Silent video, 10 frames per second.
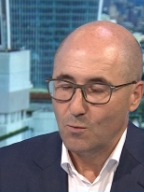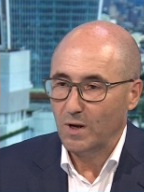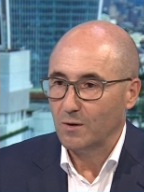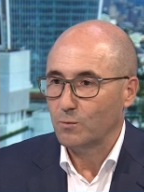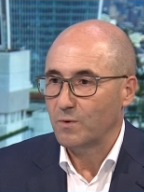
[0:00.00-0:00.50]

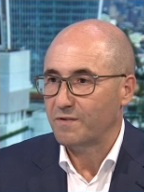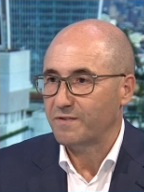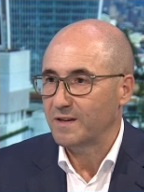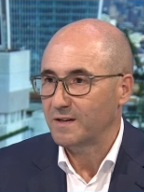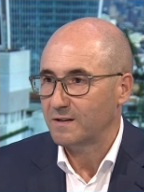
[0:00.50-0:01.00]
Well, we
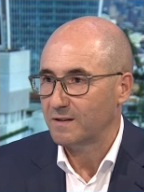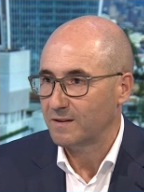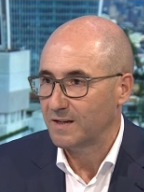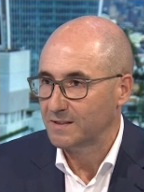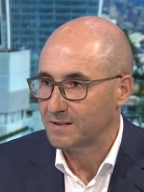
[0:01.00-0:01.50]
think
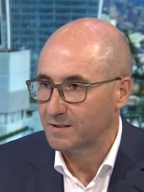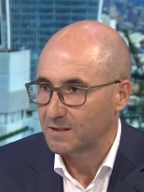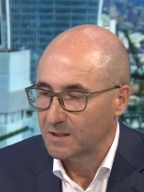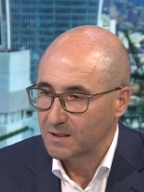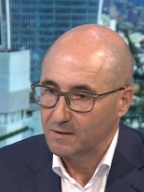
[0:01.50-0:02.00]
that
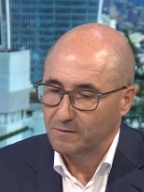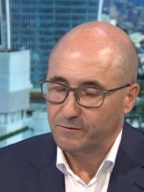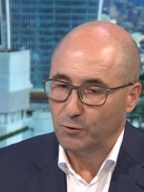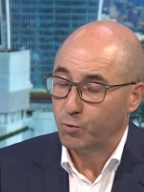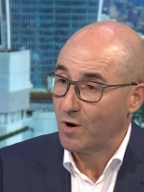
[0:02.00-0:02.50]

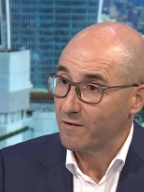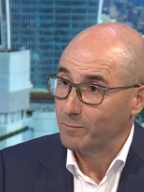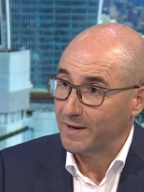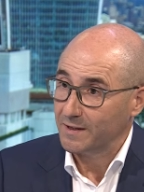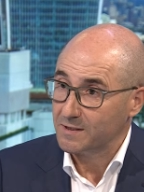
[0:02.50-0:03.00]
for private
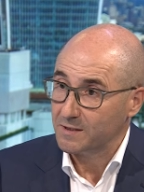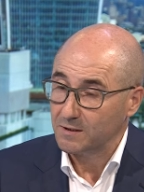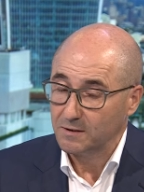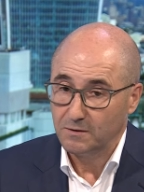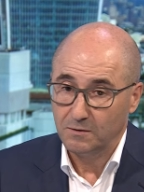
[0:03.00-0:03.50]
banks
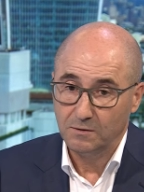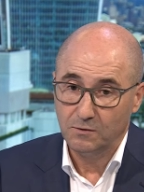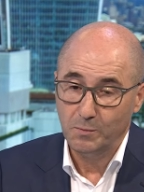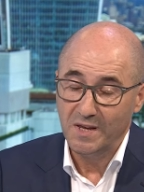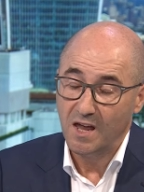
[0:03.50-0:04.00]

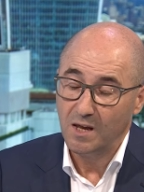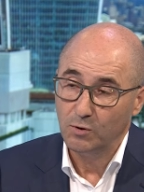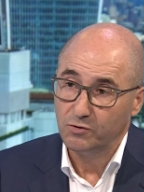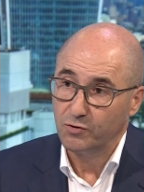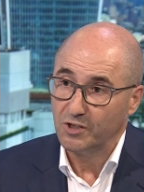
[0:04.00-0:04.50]
to be
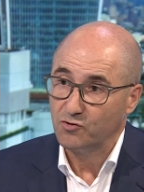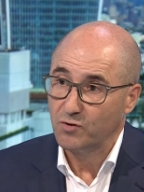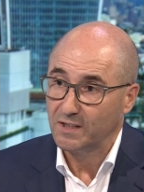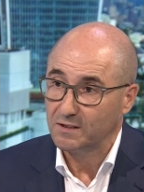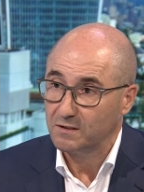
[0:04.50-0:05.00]
able to
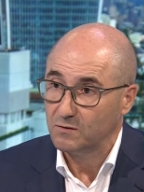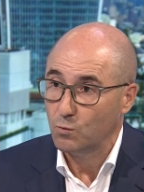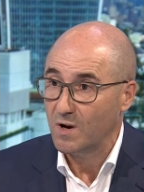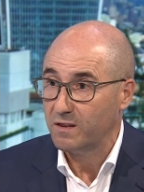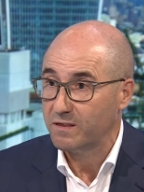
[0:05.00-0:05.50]
attract
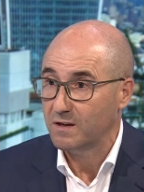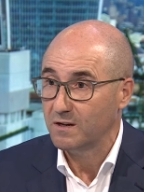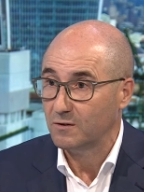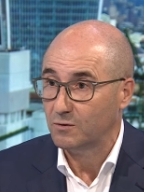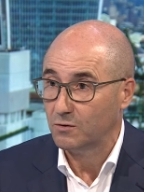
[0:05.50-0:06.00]

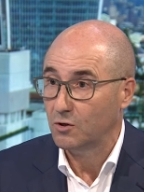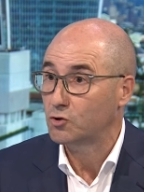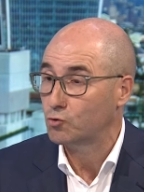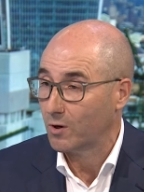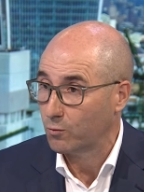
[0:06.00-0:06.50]
wealthy or
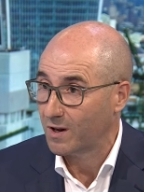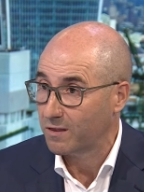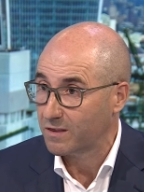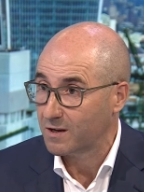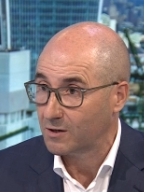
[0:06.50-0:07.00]

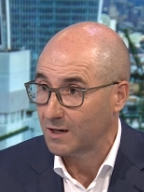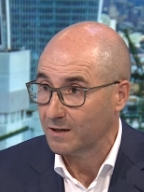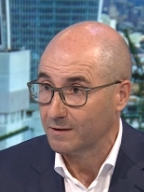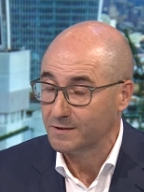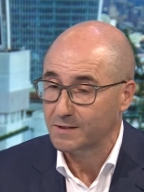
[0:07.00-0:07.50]
ultra-wealthy
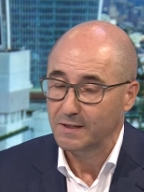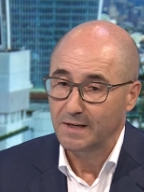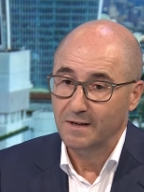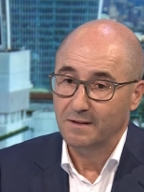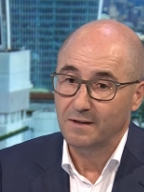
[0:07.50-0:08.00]
clients,
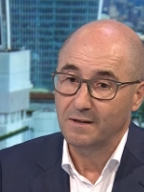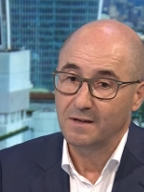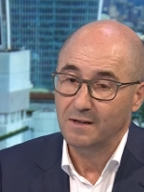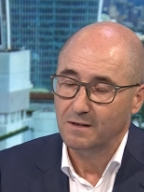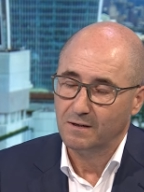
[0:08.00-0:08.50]
they
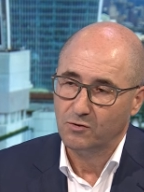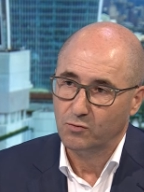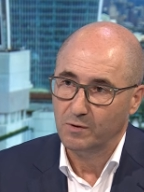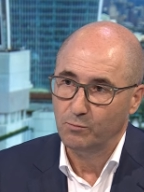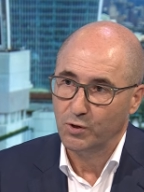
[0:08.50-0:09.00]
need
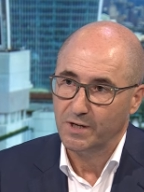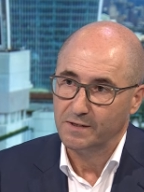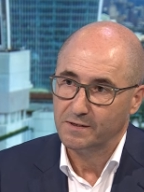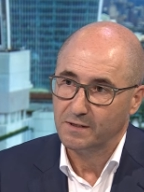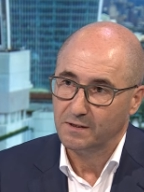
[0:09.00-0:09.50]
to
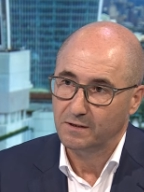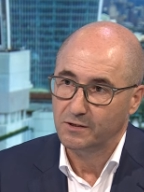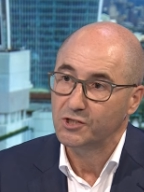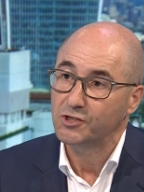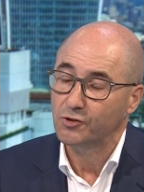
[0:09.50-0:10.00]
embrace the
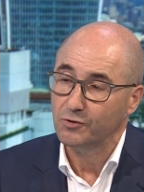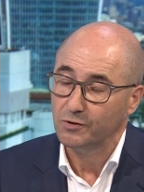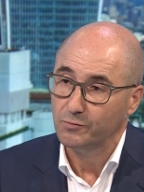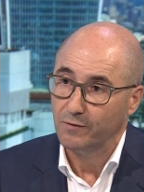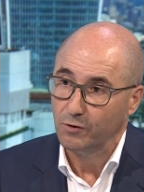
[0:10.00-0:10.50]

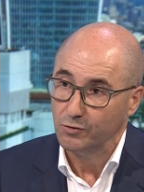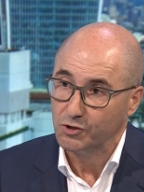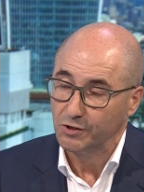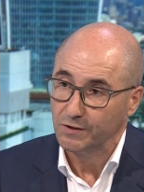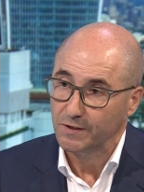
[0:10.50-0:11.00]
digital
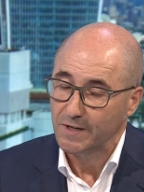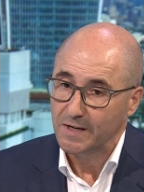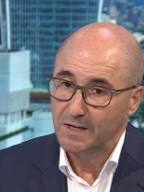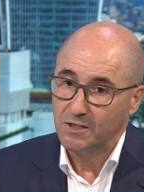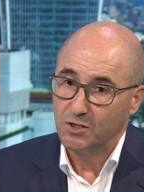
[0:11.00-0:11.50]
revolution.
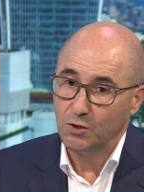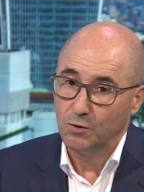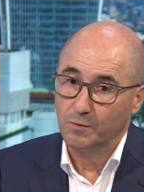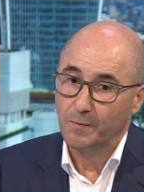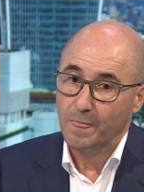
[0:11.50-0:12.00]

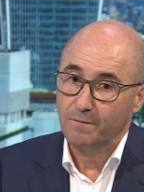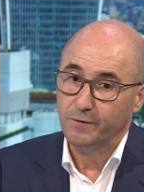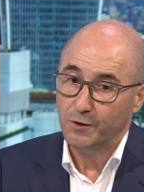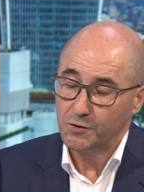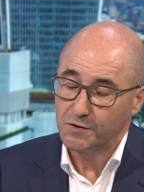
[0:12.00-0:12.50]
So,
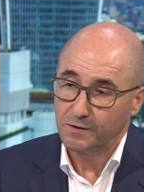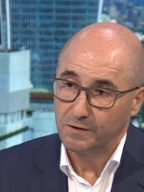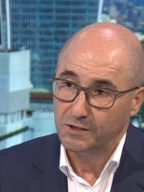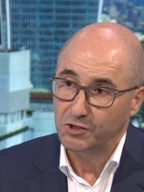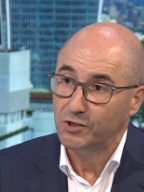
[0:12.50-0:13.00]

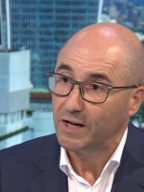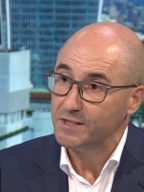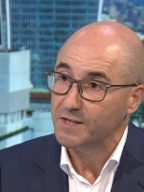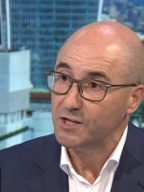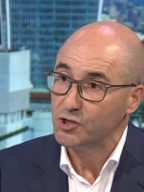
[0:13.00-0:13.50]
first,
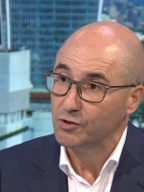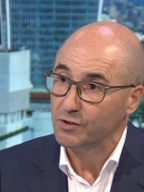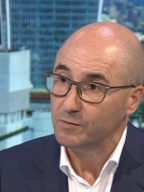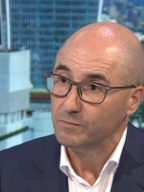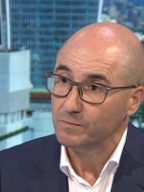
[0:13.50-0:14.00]
digitalization